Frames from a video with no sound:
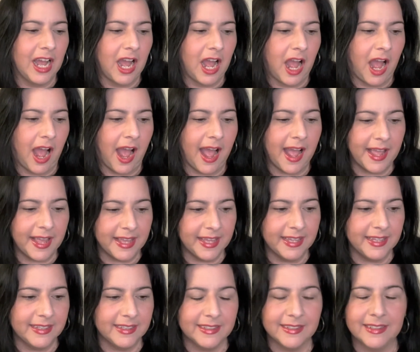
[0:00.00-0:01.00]

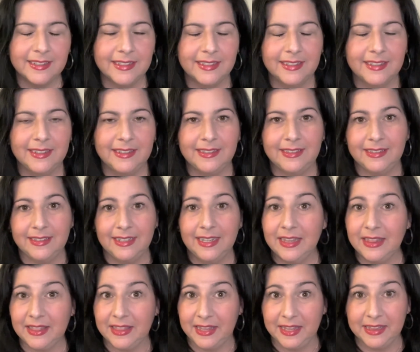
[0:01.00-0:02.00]
I
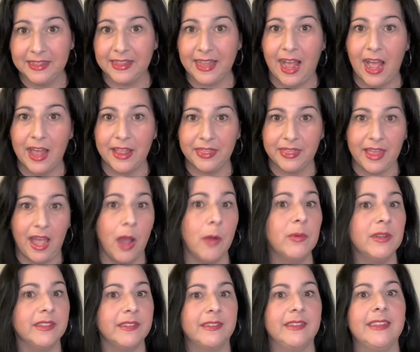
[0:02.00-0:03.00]
didn't think that
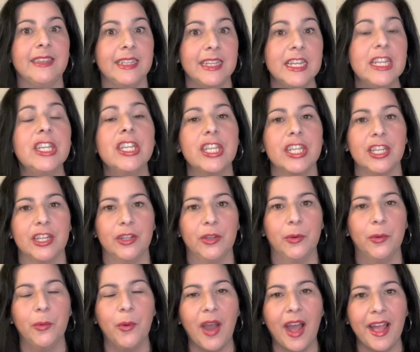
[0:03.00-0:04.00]
was the
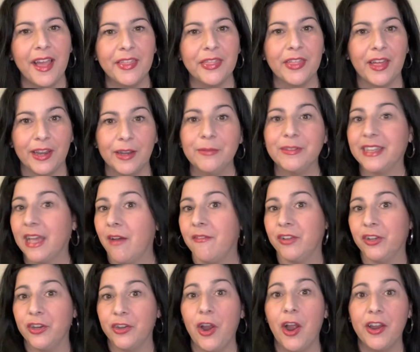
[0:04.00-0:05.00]
issue. I thought I was
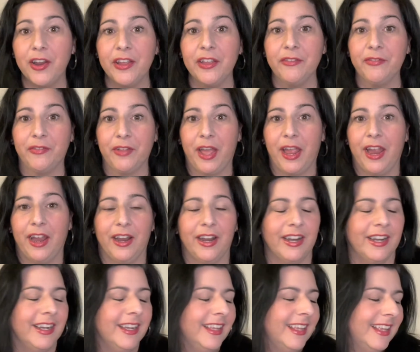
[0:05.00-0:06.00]
having an RA
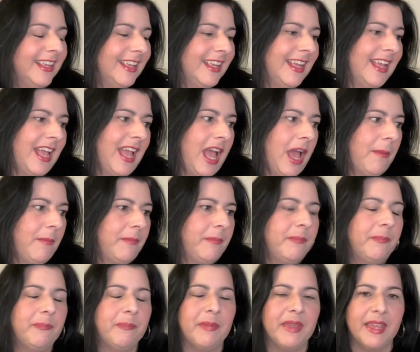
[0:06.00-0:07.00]
flare,
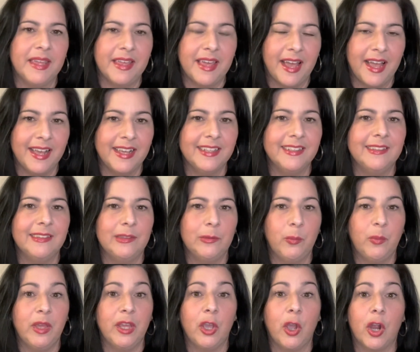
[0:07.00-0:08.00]
because
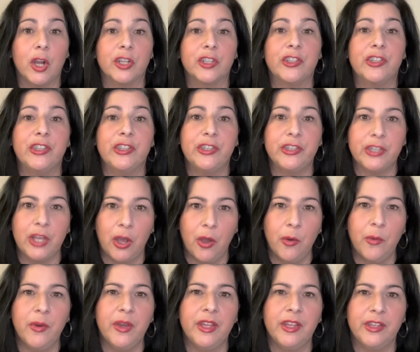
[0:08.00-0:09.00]
we are
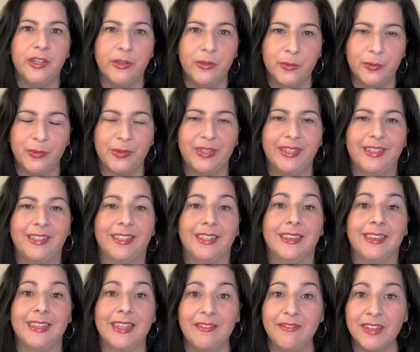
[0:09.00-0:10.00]
so used to
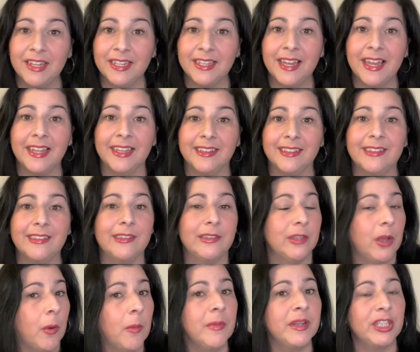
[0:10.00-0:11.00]
living in
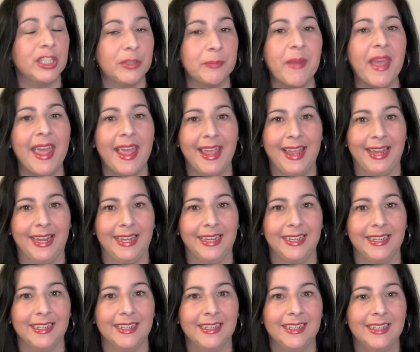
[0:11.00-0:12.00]
so much
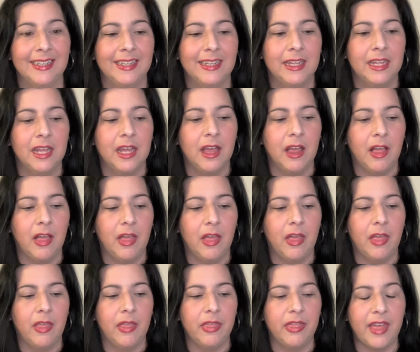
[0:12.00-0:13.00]
pain
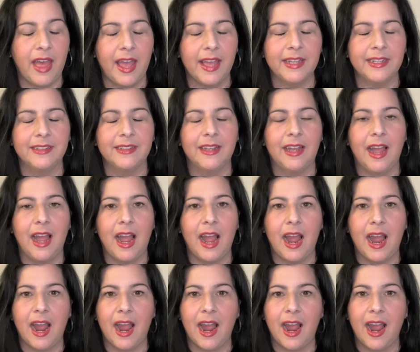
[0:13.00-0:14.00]
that
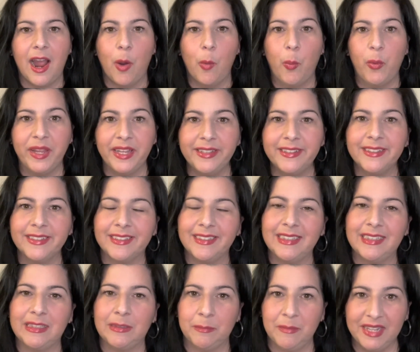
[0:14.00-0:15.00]
we
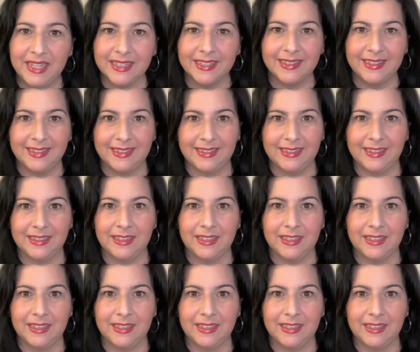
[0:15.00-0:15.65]
dismiss